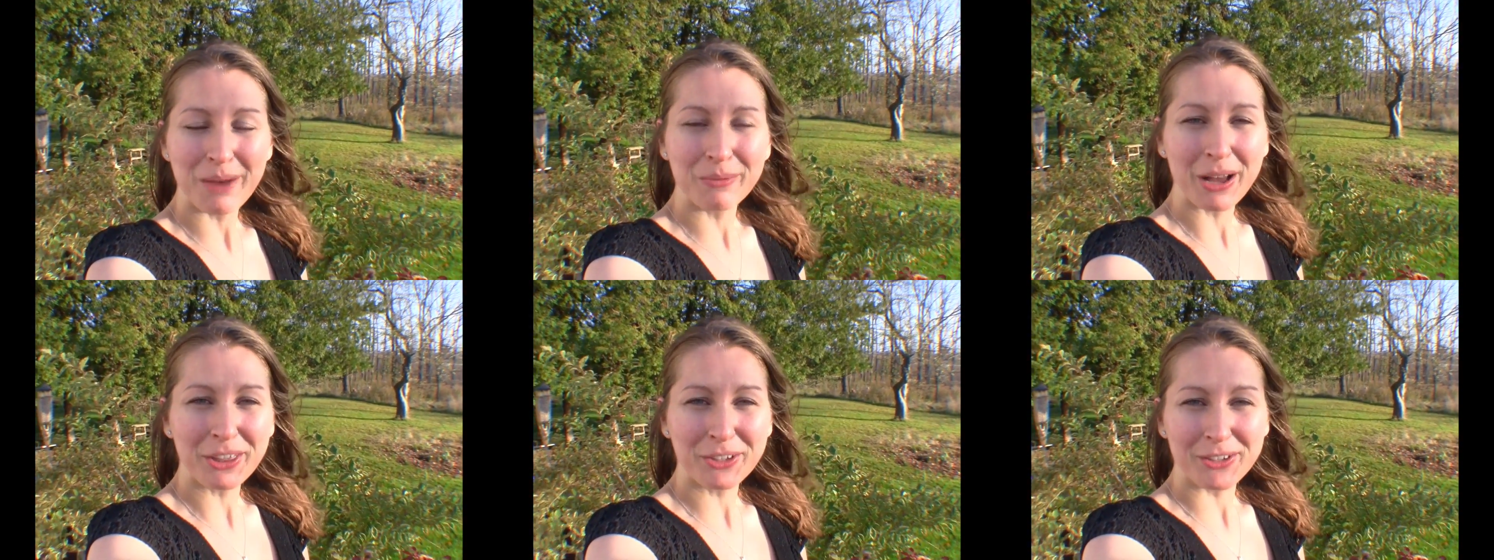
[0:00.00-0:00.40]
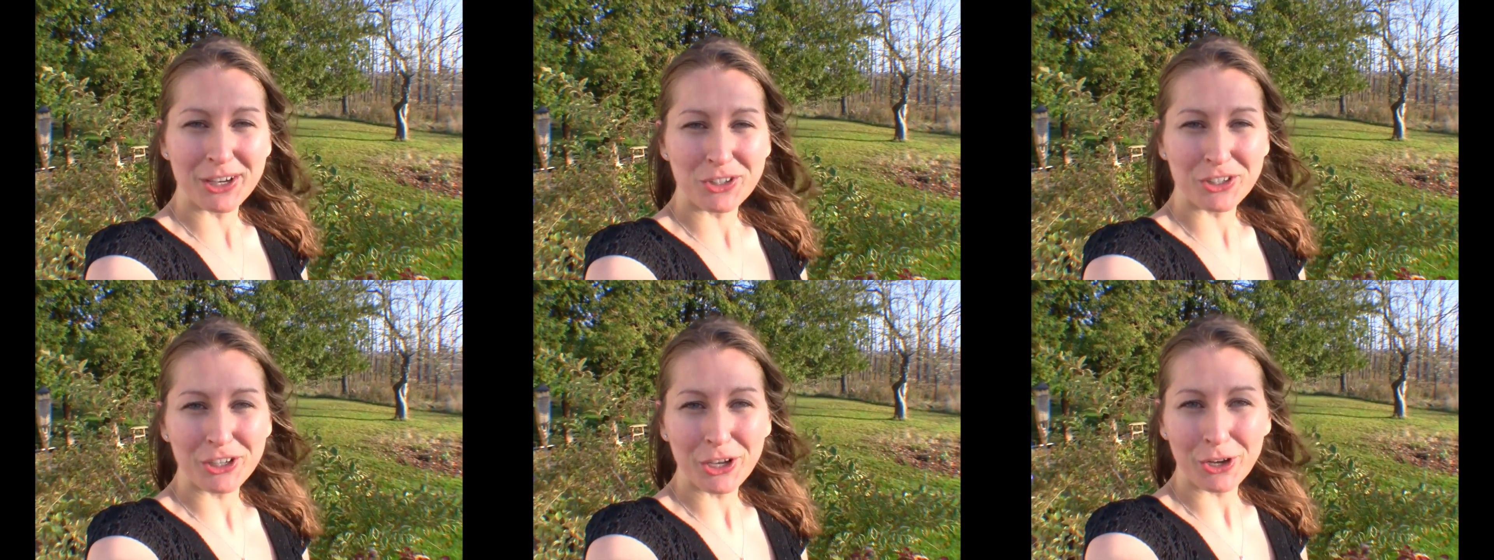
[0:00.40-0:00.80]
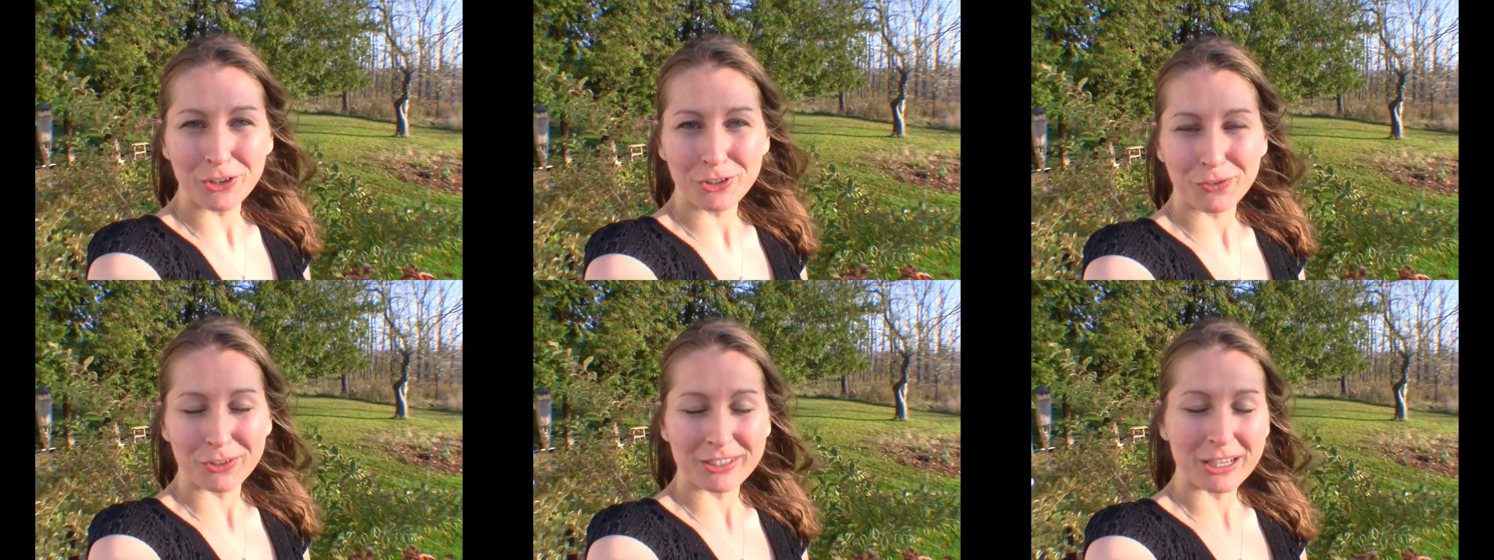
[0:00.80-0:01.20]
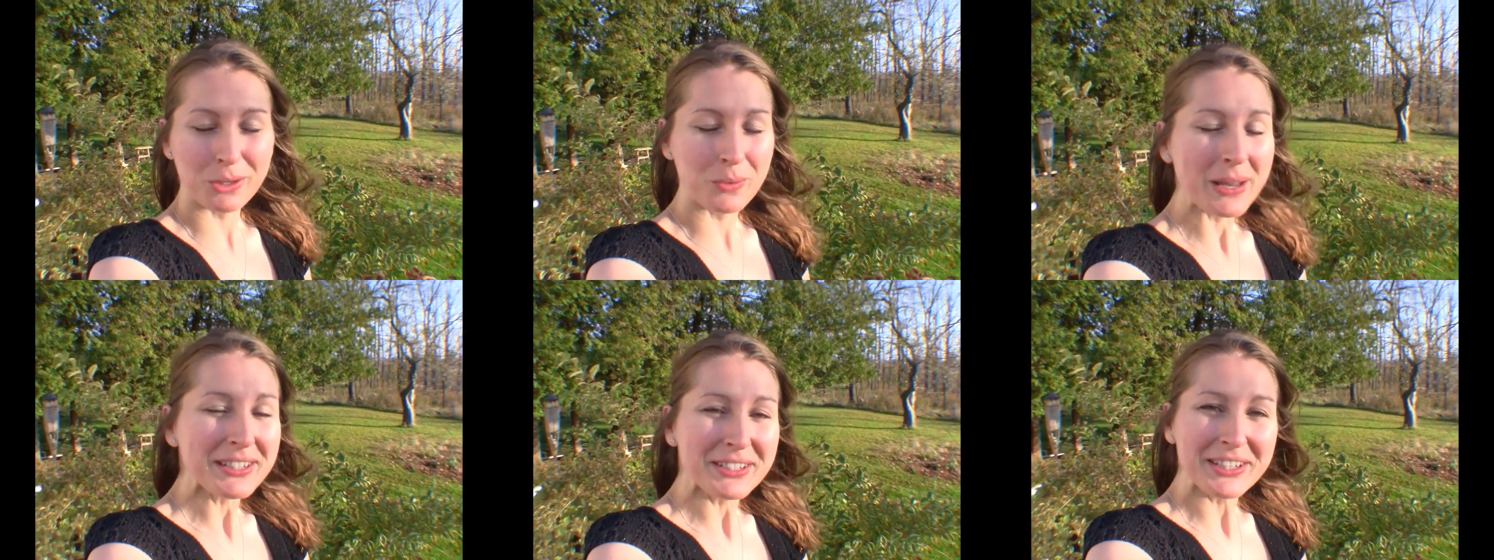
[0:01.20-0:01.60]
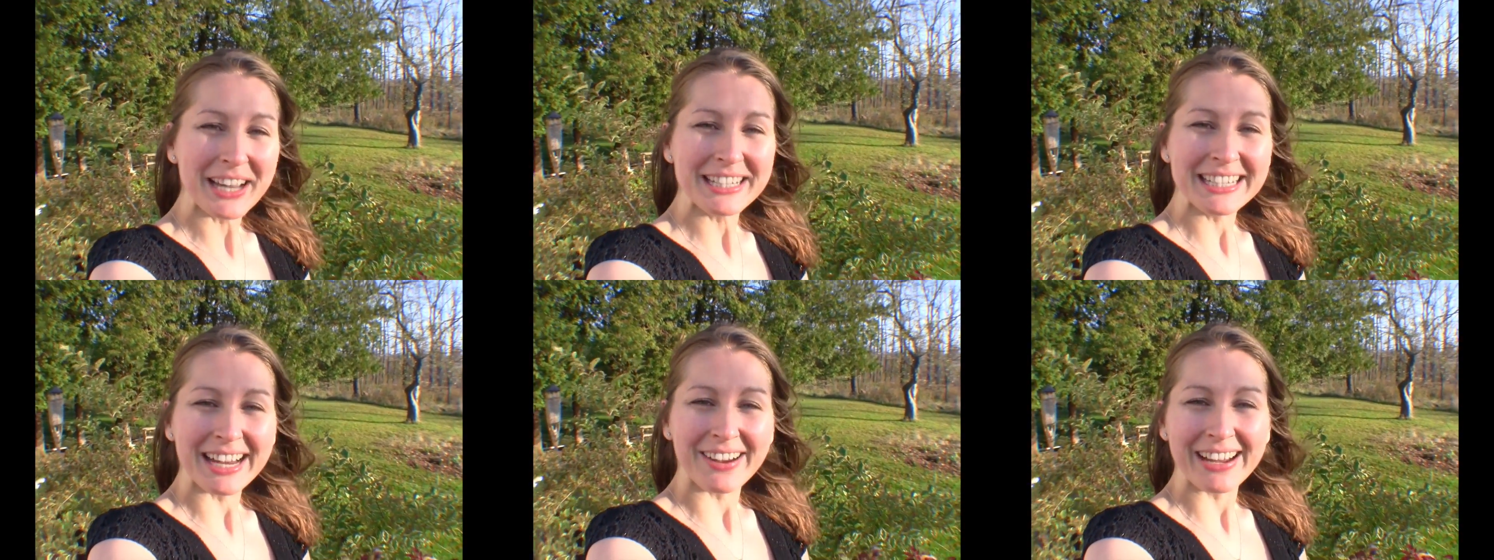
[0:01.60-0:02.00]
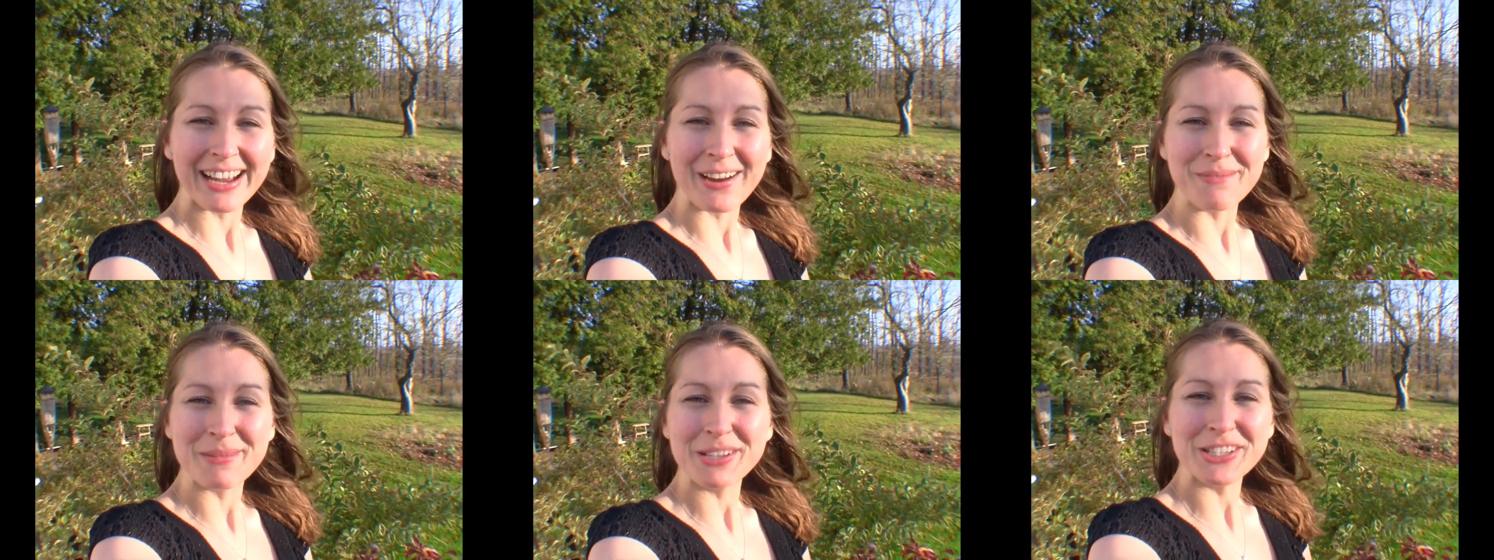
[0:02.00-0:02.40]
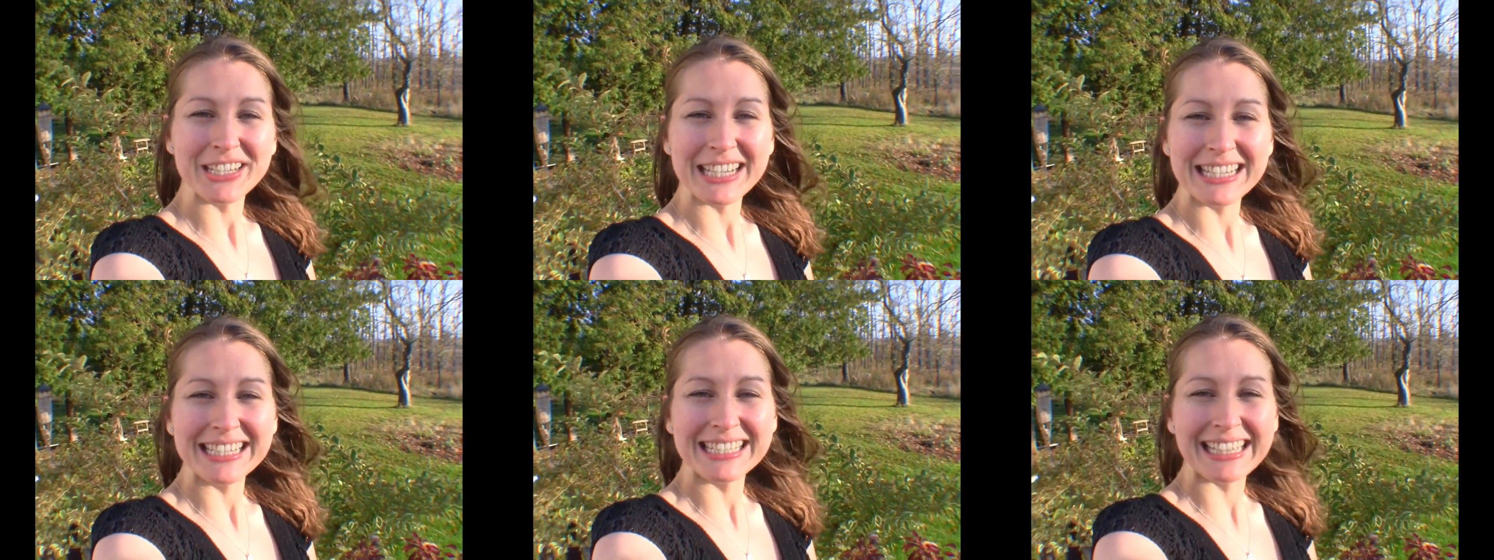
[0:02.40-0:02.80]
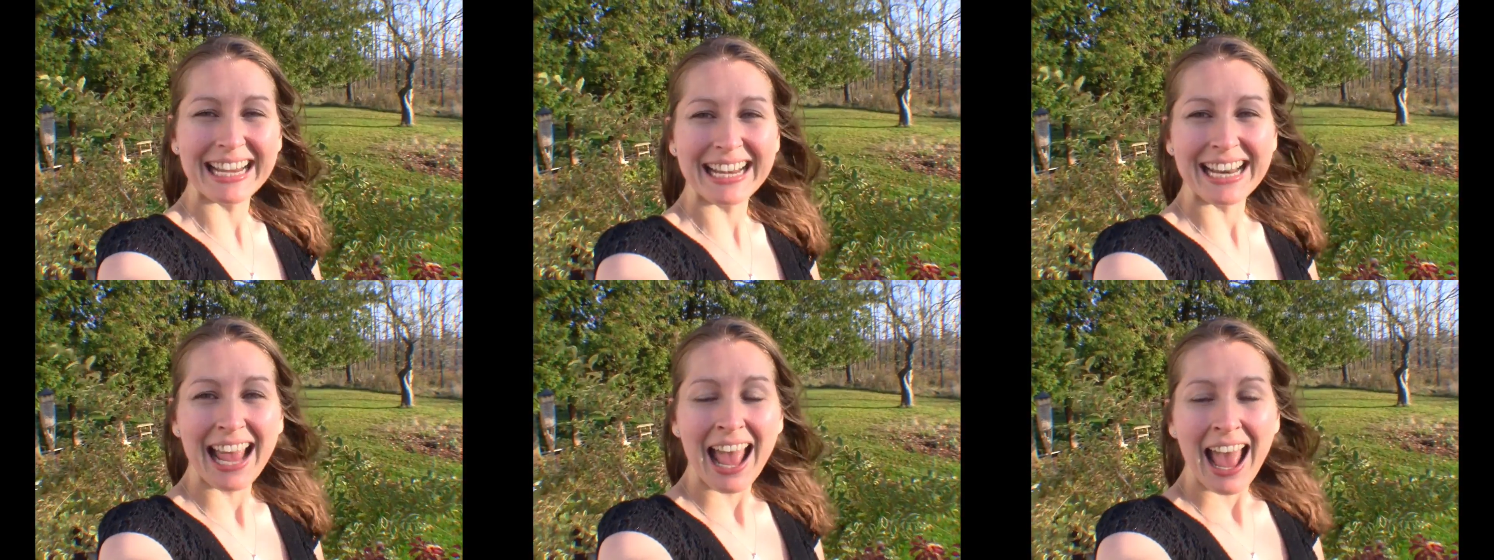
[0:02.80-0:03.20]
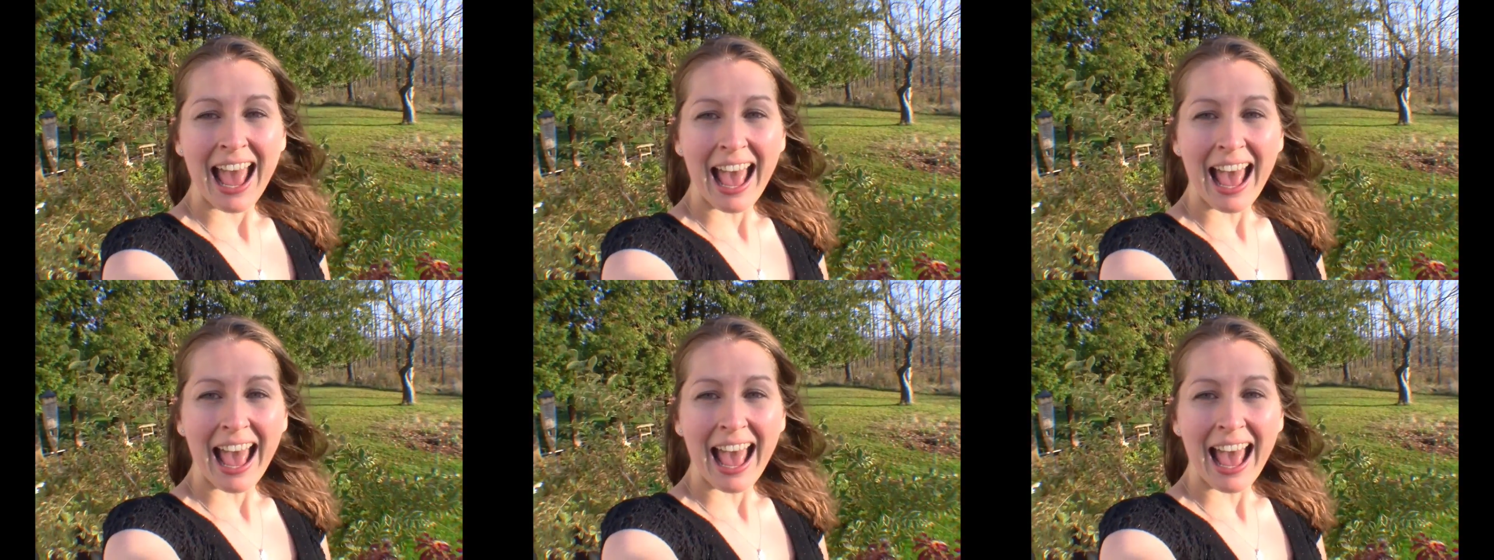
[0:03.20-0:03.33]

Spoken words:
and Wealth Creation Coach for Southwestern Ontario and Michigan State.